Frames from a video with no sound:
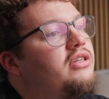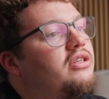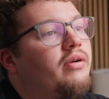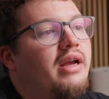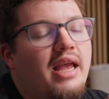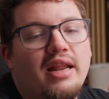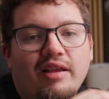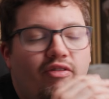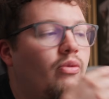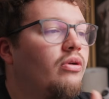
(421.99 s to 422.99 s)
So again,
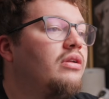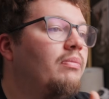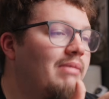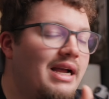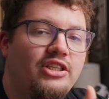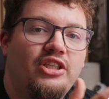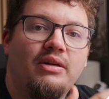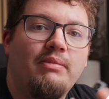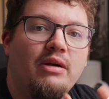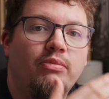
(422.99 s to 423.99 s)
if you want to match
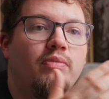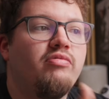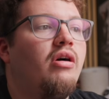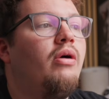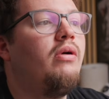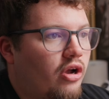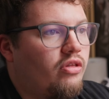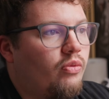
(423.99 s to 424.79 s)
the MacBook Pro, go to